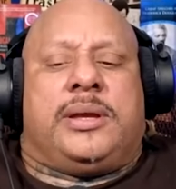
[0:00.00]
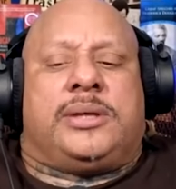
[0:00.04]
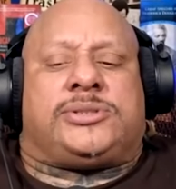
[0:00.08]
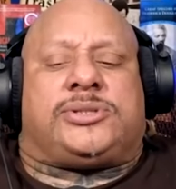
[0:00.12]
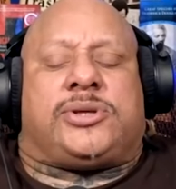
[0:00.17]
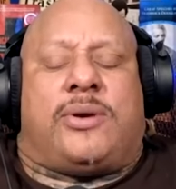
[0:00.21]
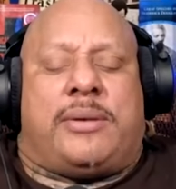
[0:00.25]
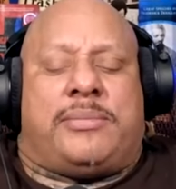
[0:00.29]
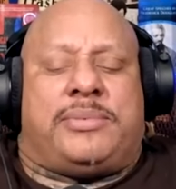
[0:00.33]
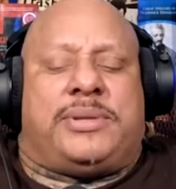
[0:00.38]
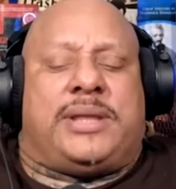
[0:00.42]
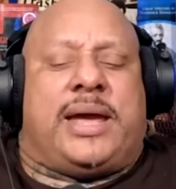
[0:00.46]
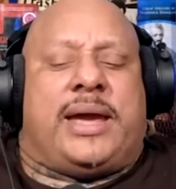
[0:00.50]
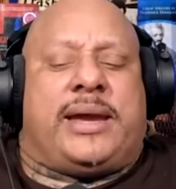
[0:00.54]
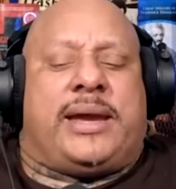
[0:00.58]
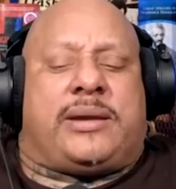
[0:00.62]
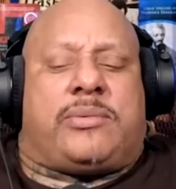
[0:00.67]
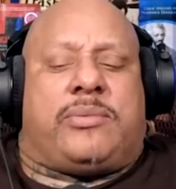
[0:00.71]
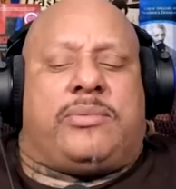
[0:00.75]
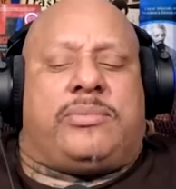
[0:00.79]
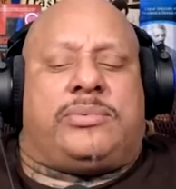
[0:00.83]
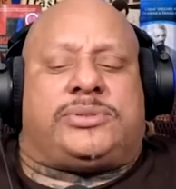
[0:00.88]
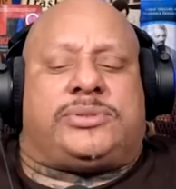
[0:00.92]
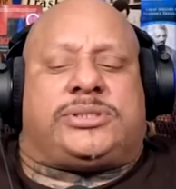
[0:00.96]
so I'm
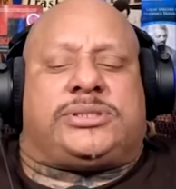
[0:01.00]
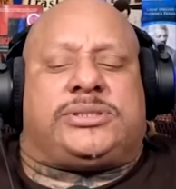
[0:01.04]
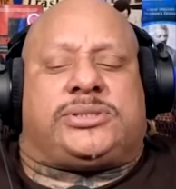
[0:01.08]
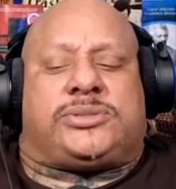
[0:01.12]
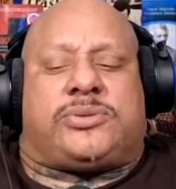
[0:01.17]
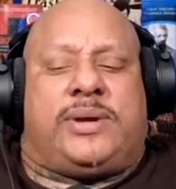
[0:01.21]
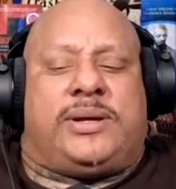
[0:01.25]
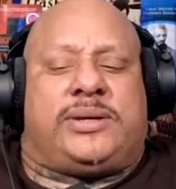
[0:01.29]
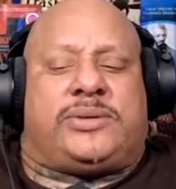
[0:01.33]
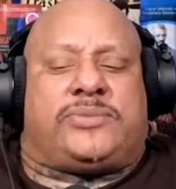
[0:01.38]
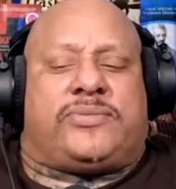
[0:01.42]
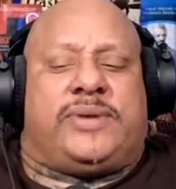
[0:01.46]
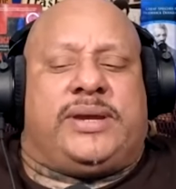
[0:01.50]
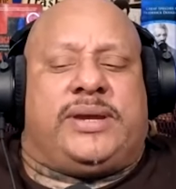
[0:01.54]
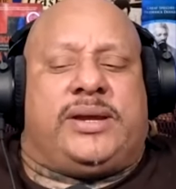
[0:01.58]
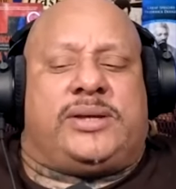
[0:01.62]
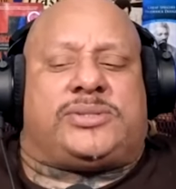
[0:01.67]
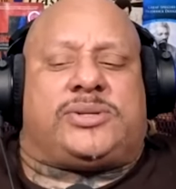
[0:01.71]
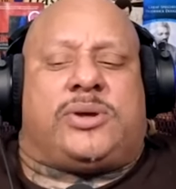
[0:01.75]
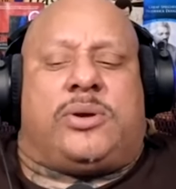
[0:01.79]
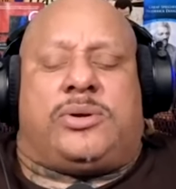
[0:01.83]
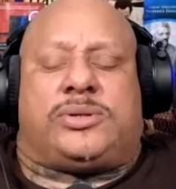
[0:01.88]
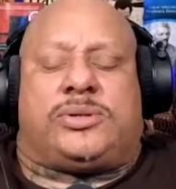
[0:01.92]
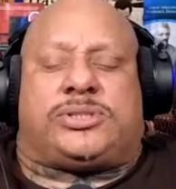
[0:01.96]
like, well, she's 23
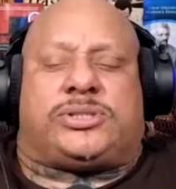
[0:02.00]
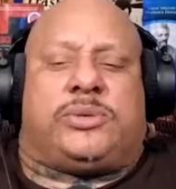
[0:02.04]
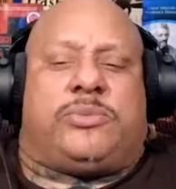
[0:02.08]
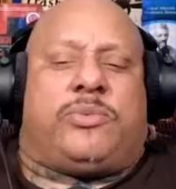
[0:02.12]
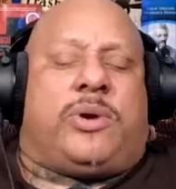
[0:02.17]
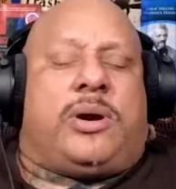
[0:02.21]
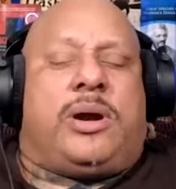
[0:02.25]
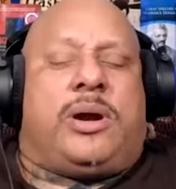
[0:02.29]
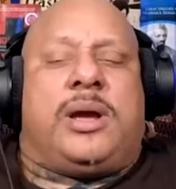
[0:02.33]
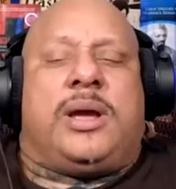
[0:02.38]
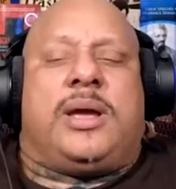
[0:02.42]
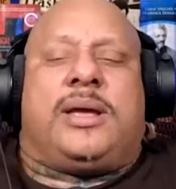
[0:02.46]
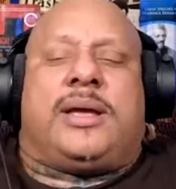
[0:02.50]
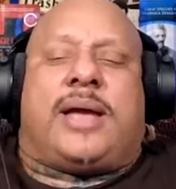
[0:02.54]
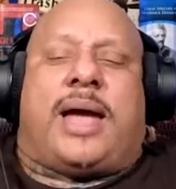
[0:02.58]
years old. She worked.